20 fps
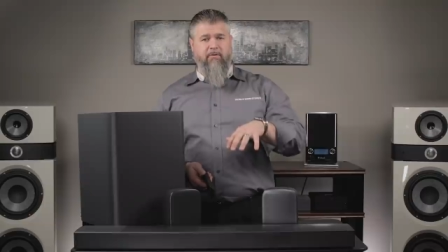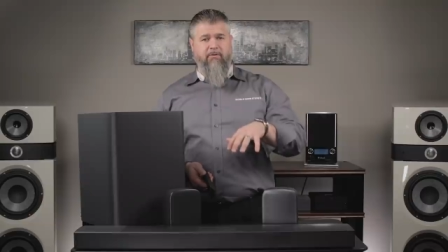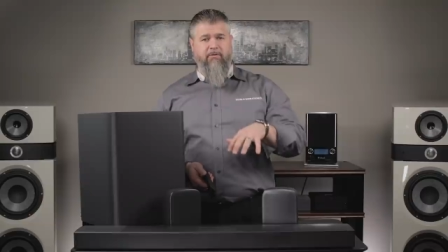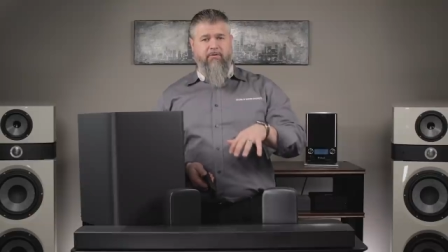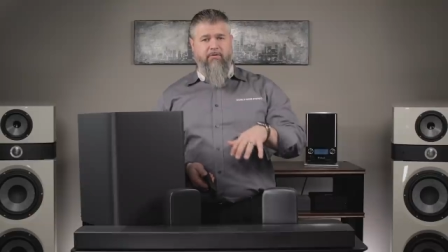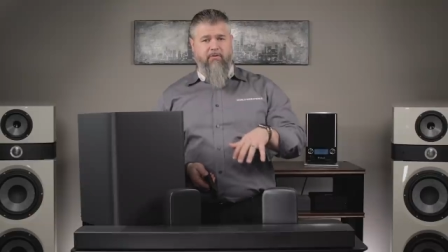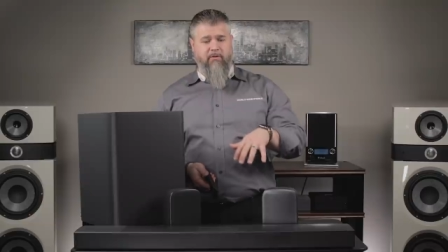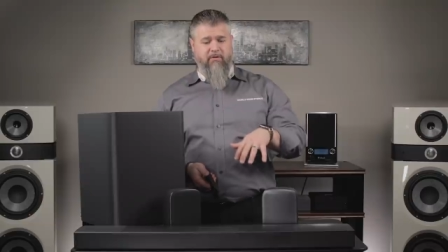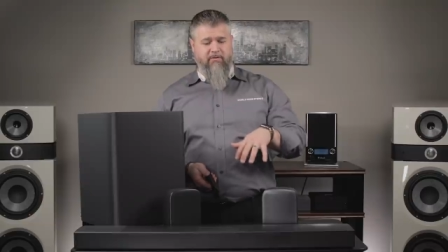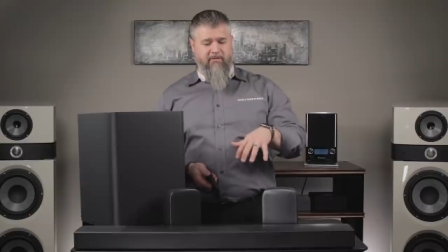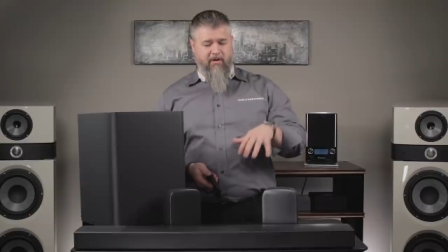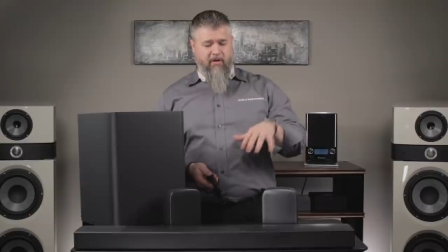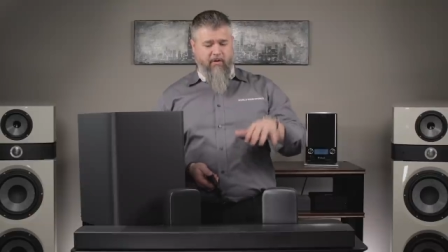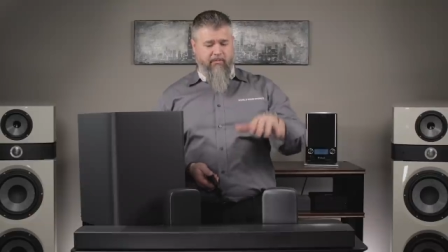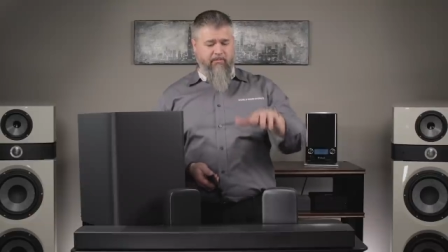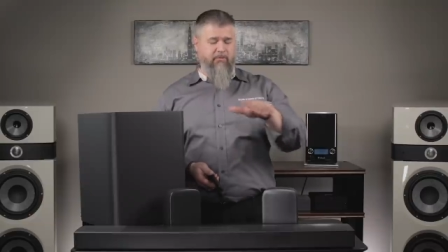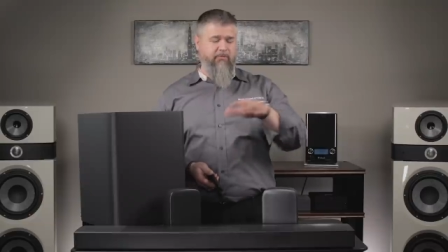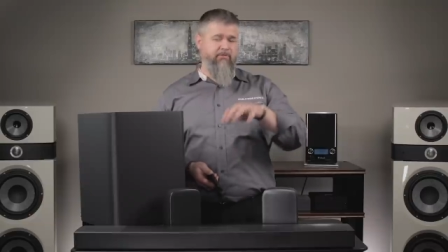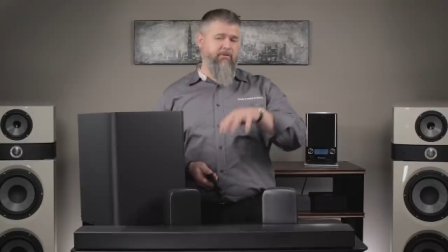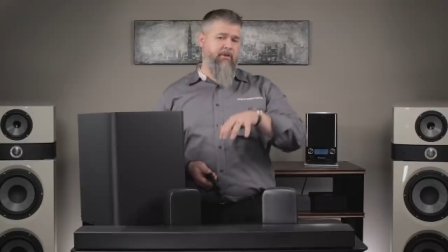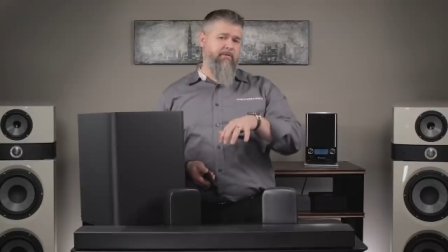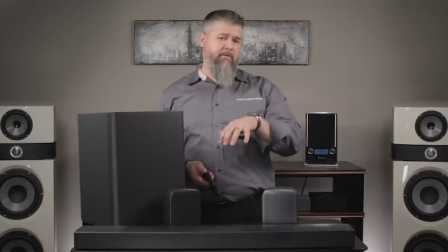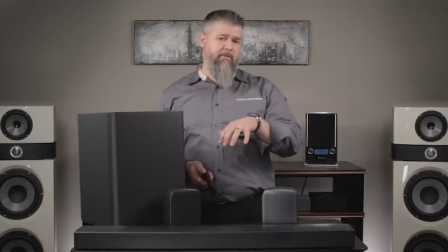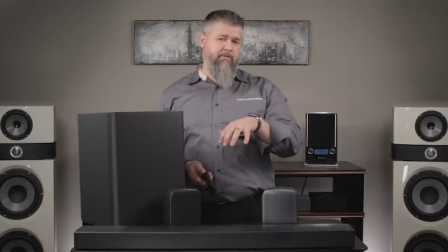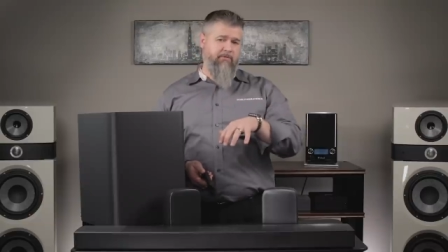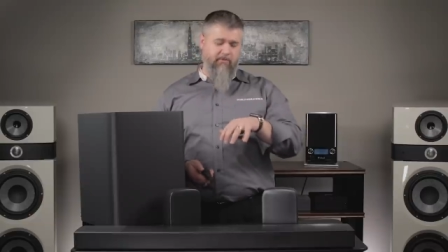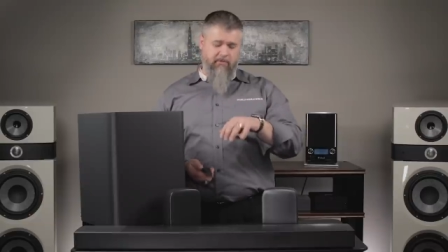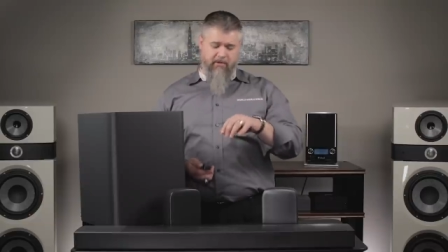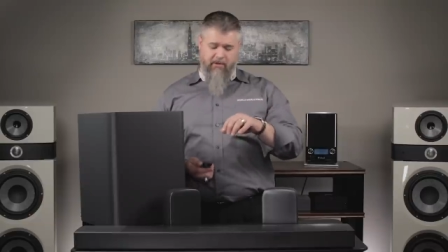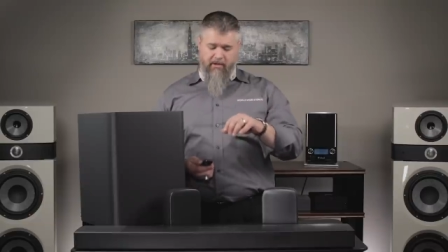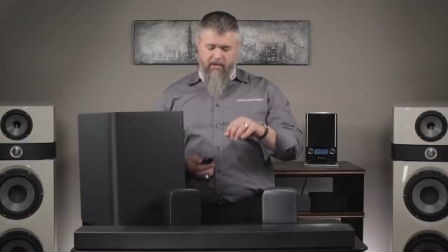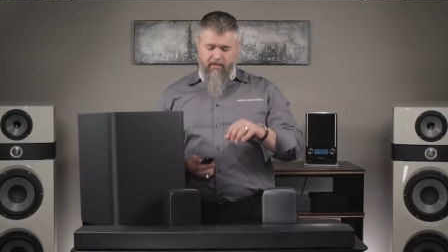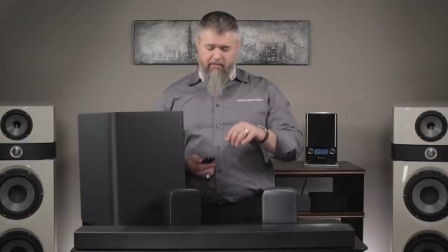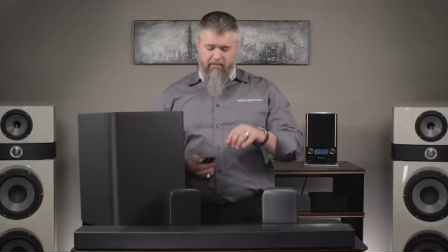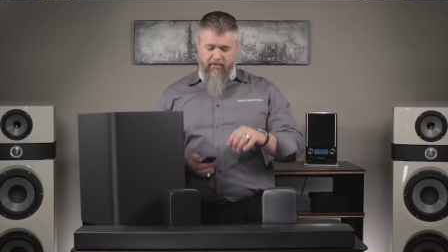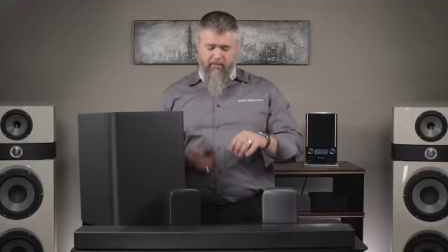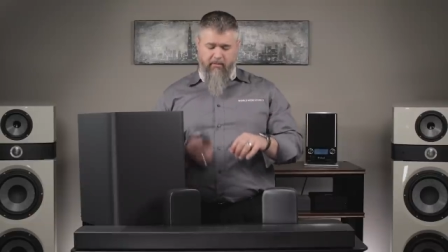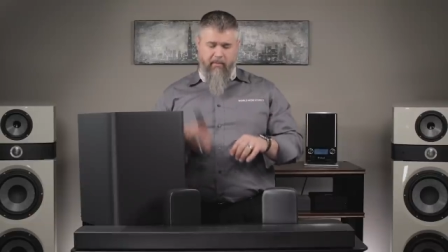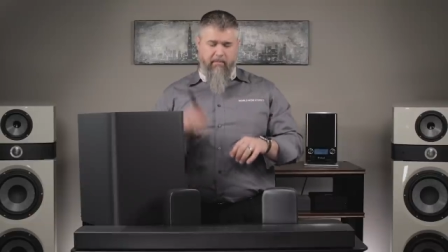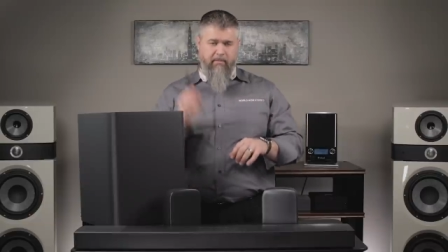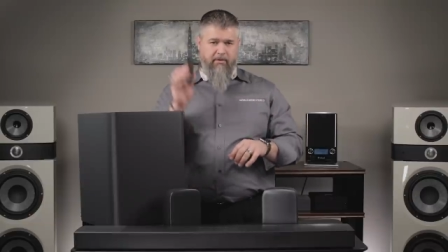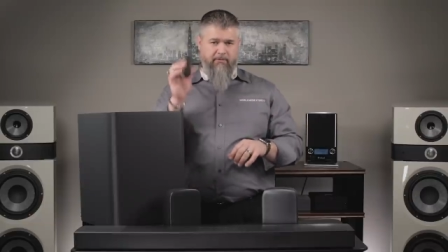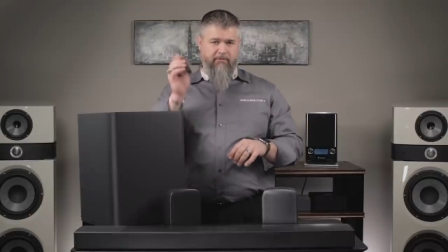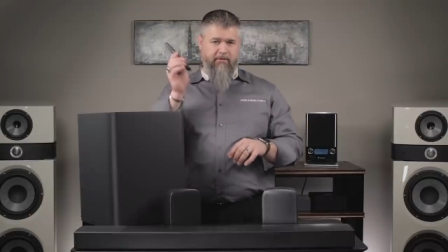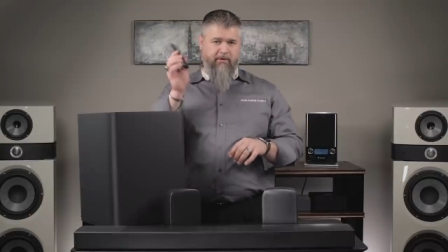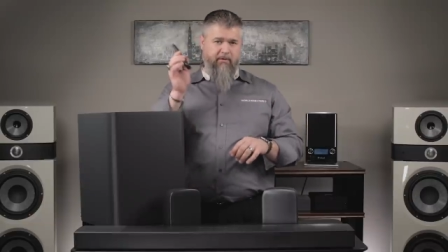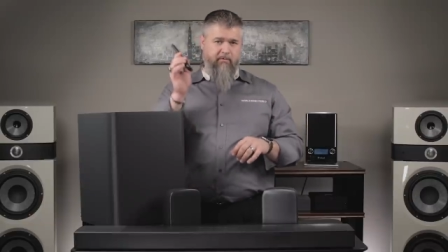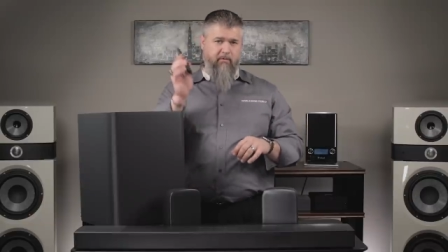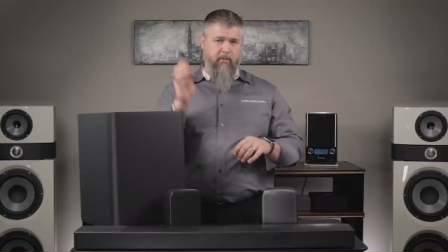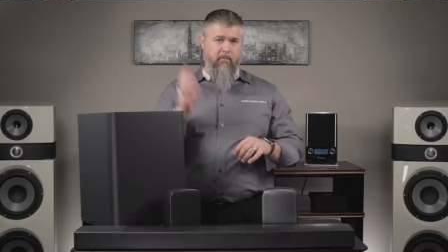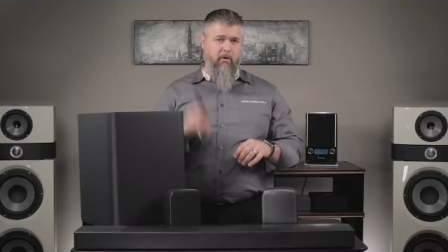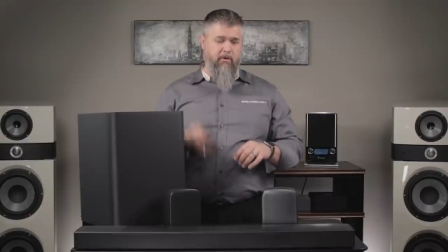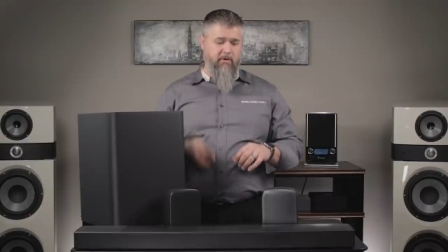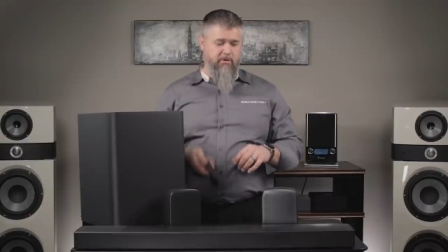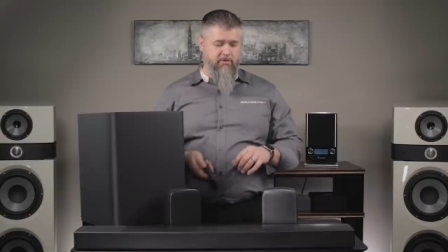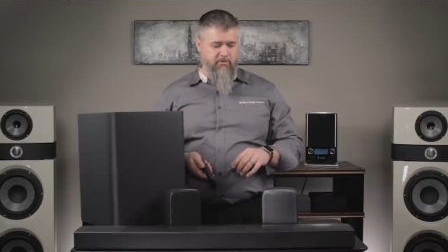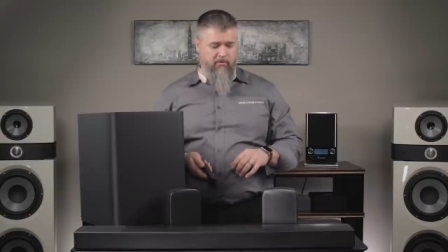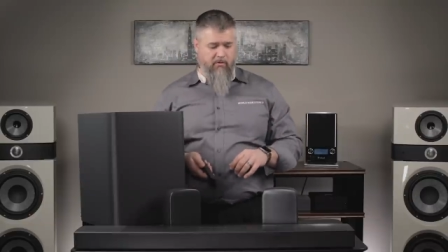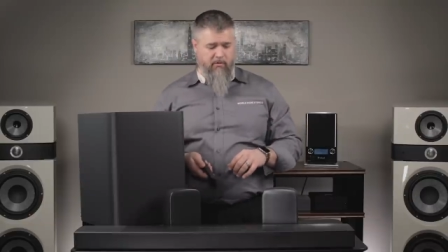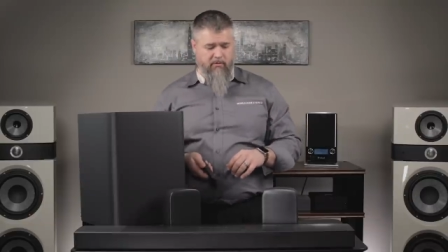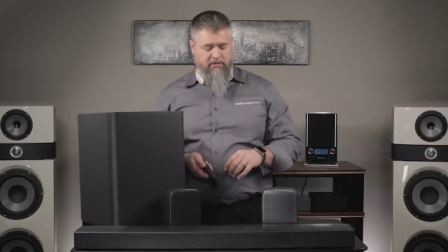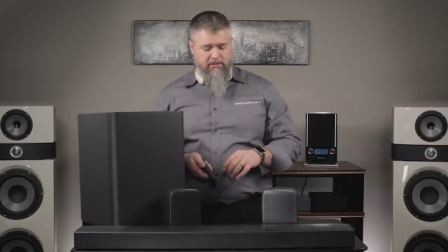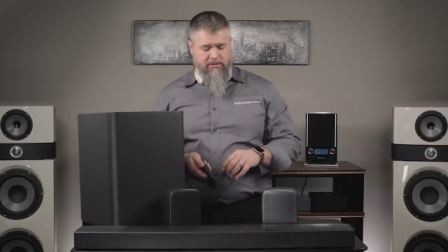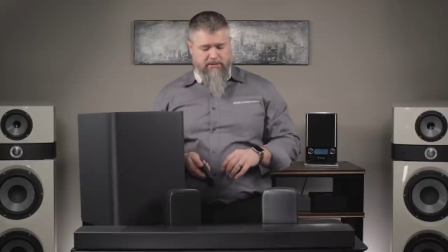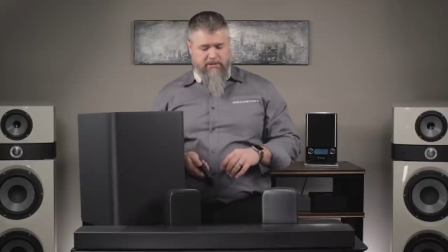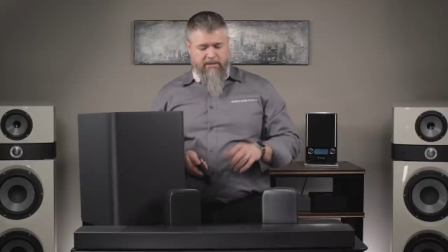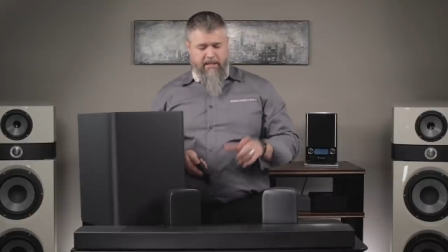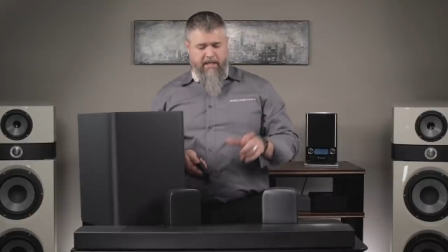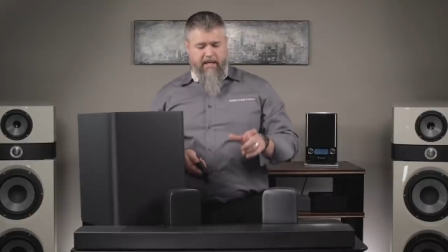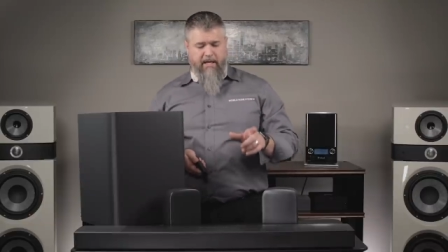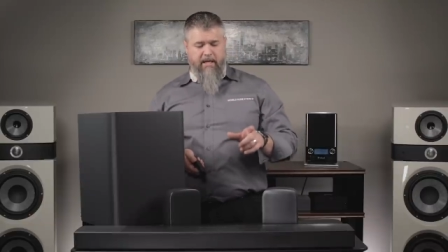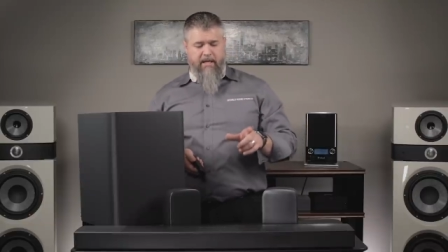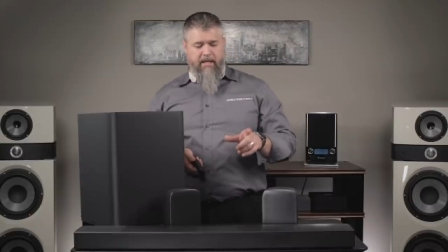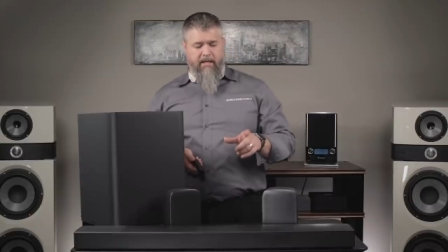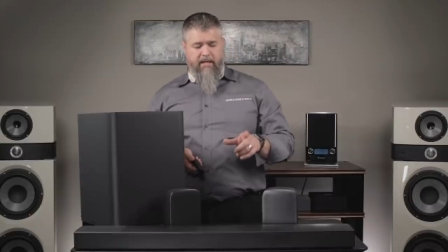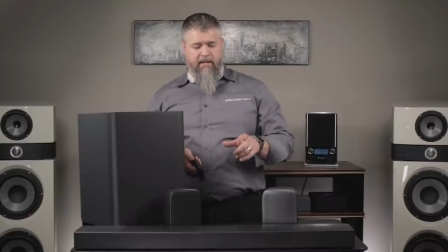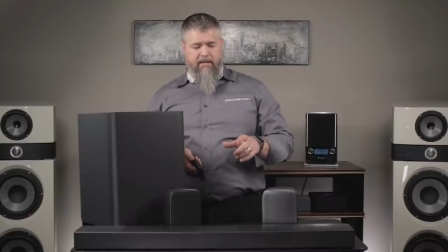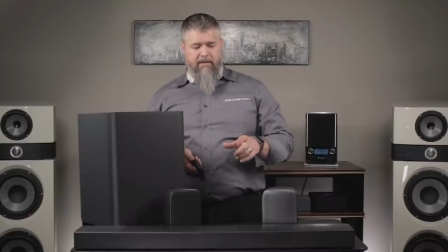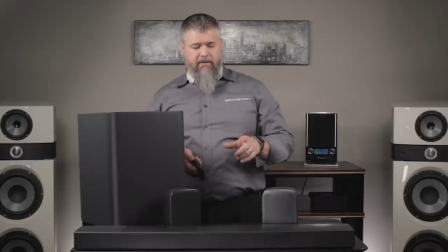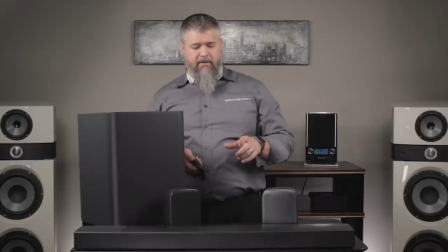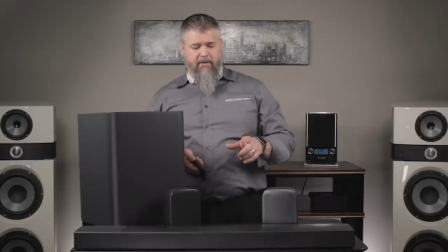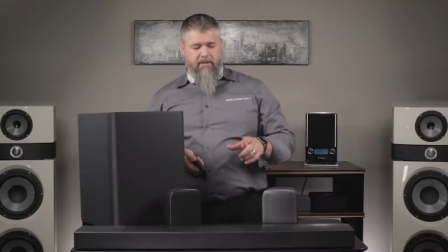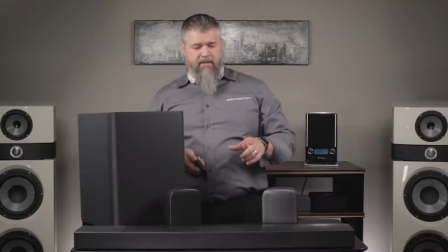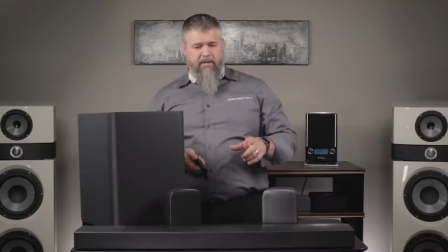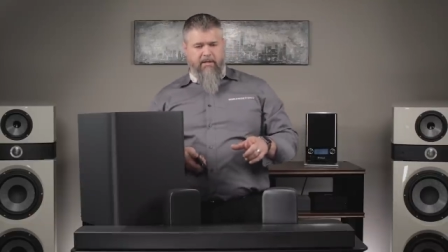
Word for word: this unit to help you set this unit up. It'll be built into the remote control and